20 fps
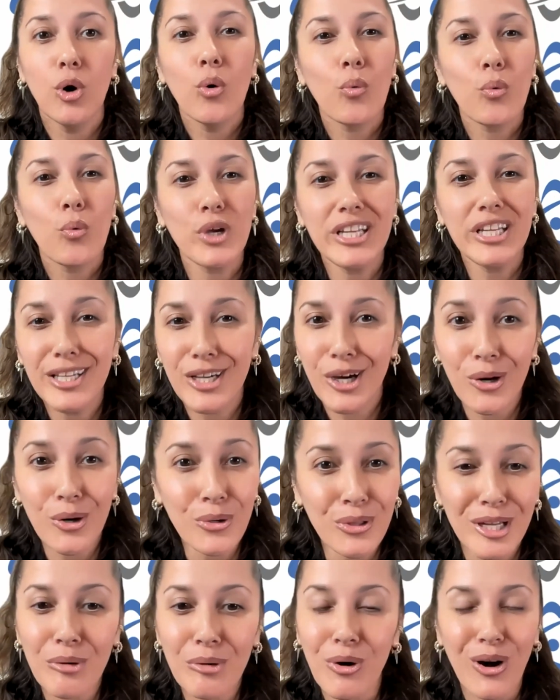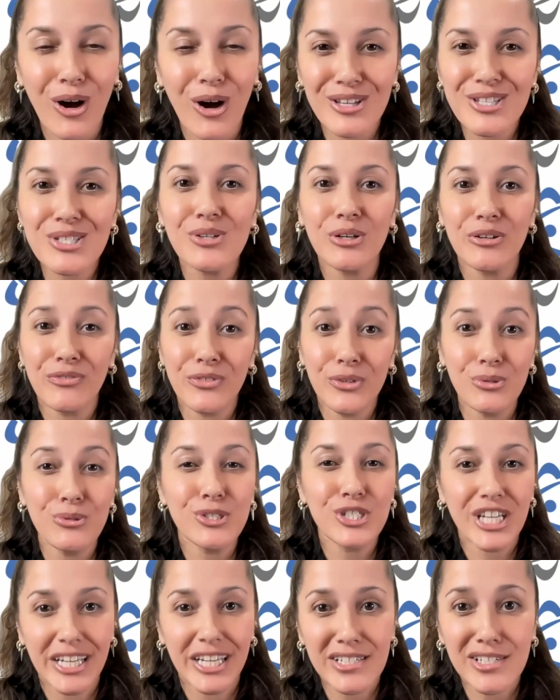We know there were also a few
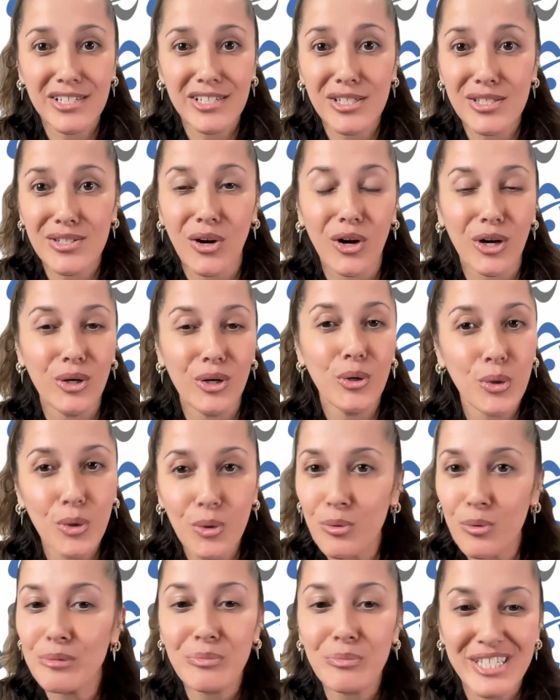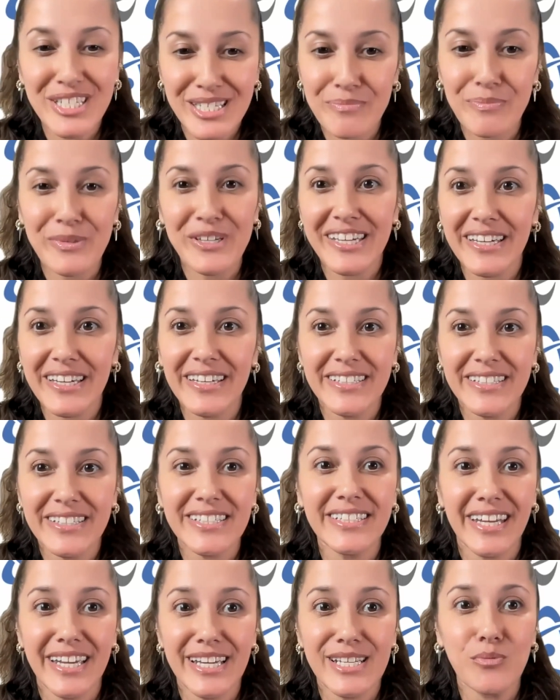changes on who would be speaking in
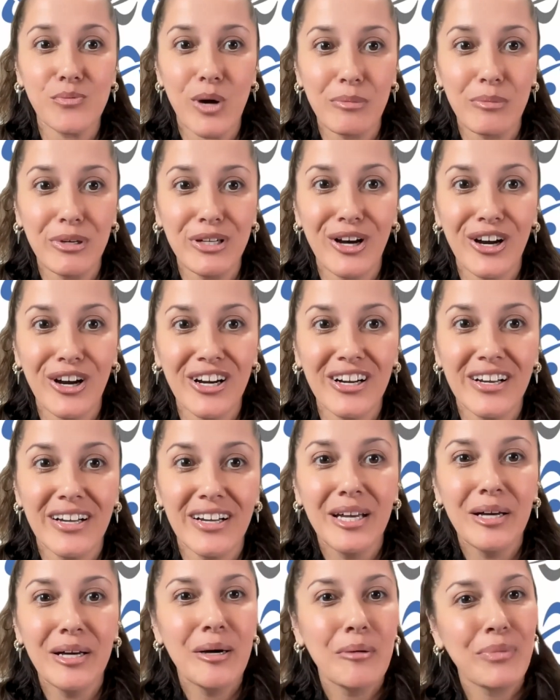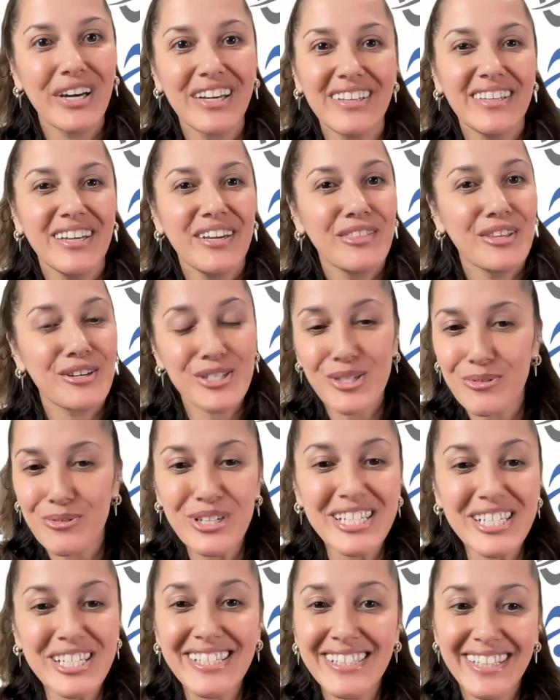today's webinar, but there's a
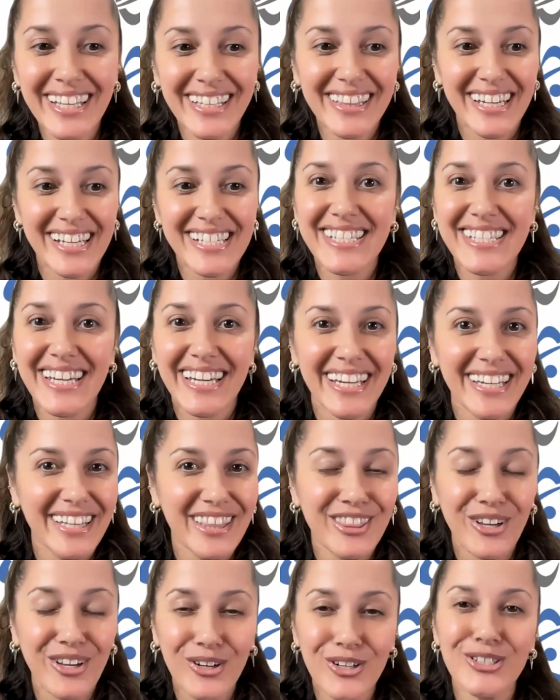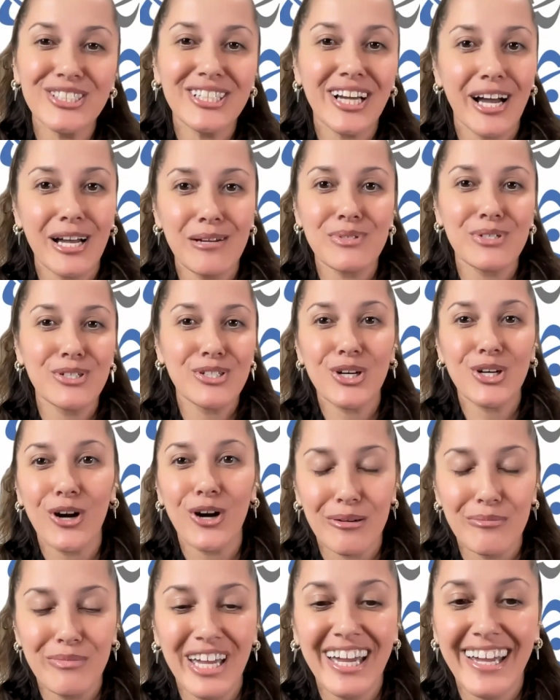reason that they say third time's a
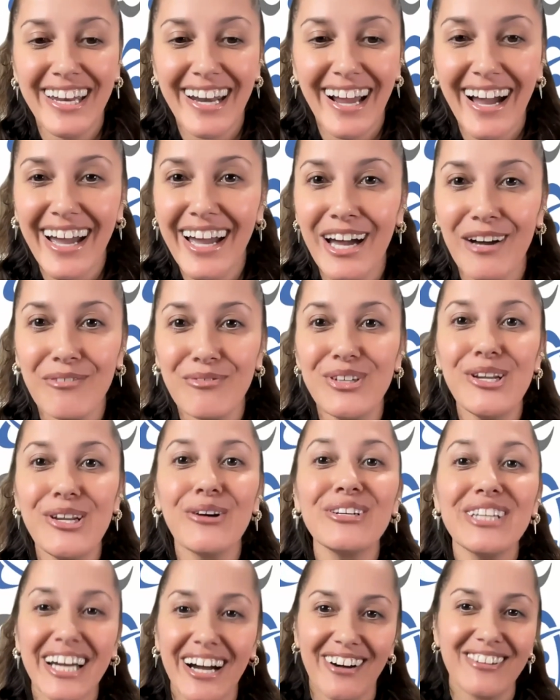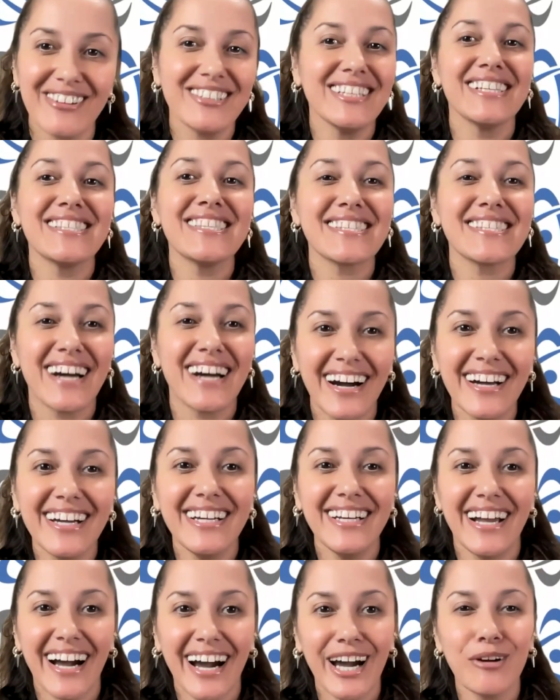charm. And I have no doubt that Scott
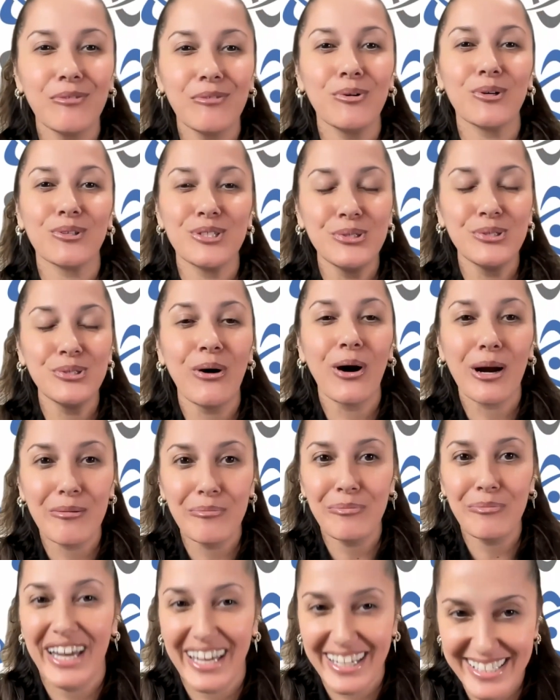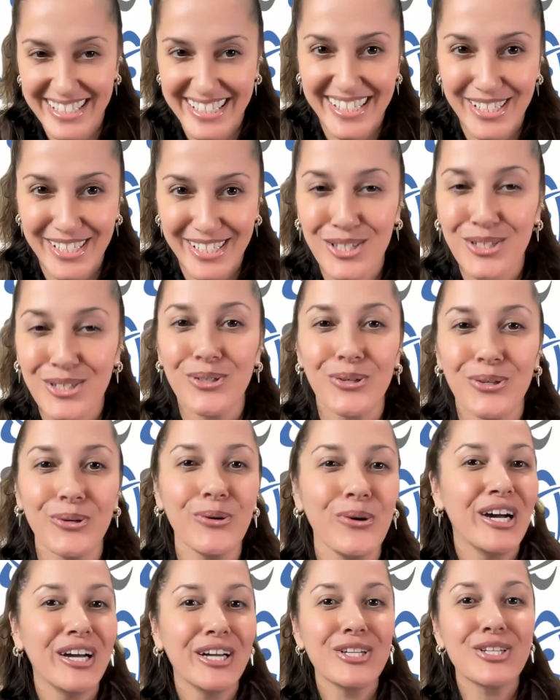and I will do our best
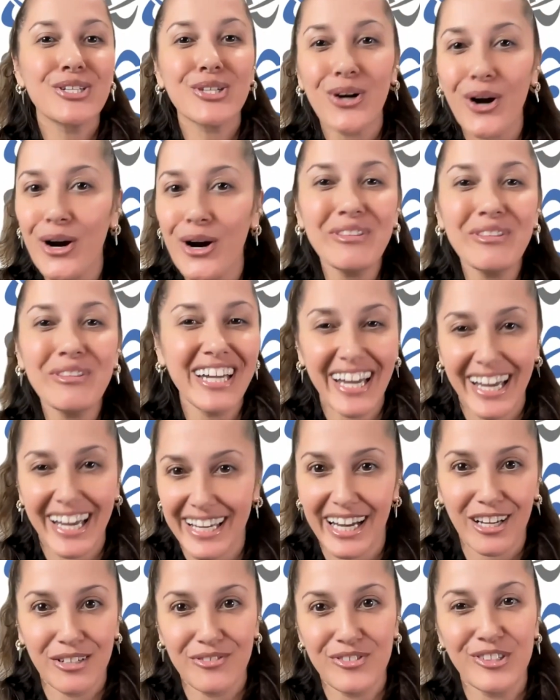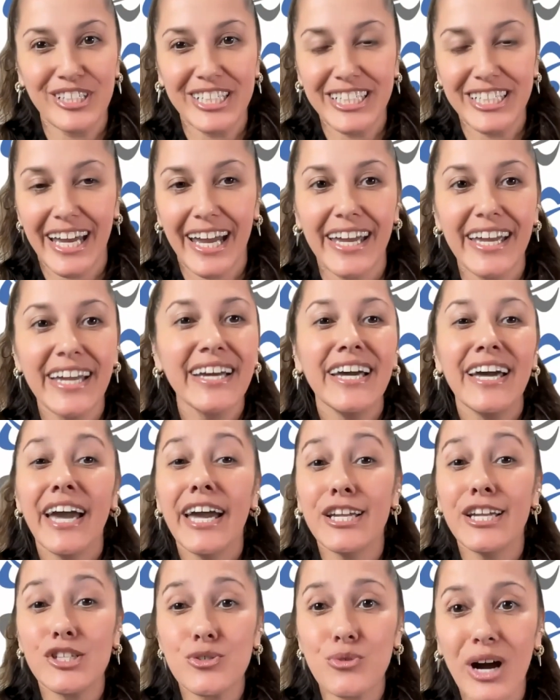to charm the heck out of you today
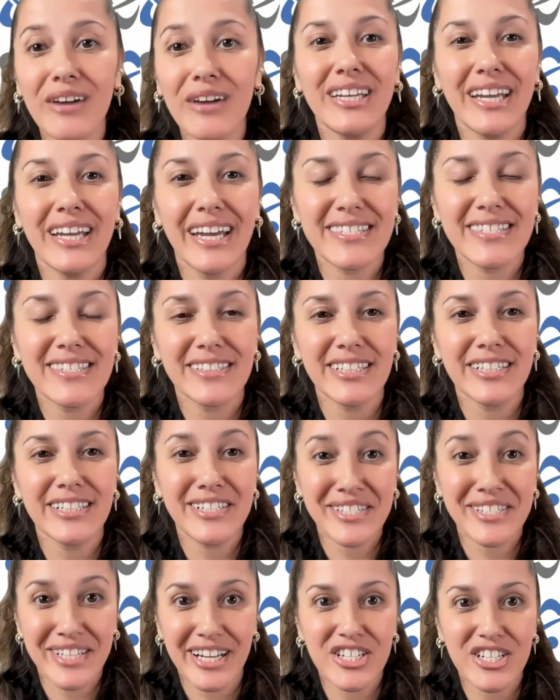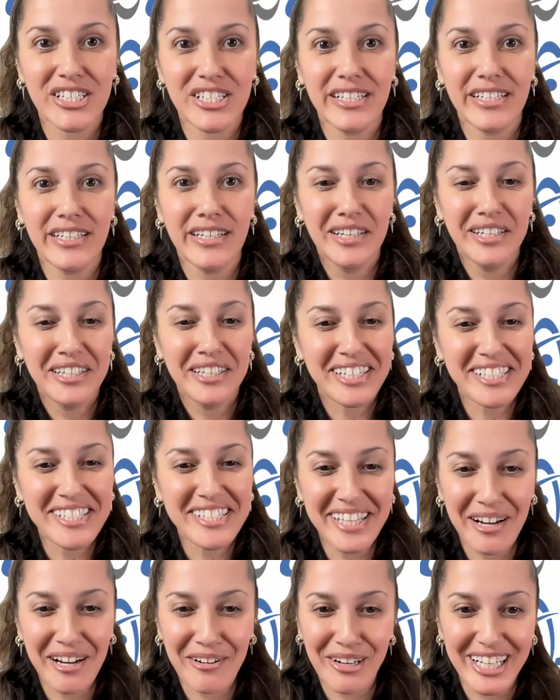and drive an excellent discussion.
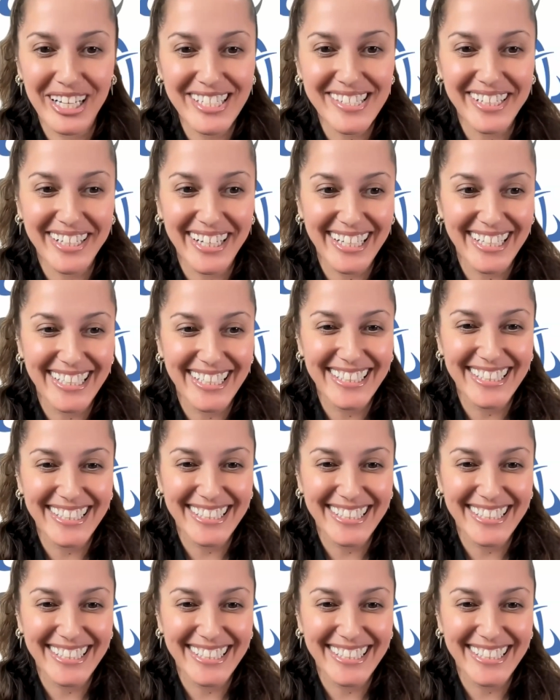Isn't that right, Scott?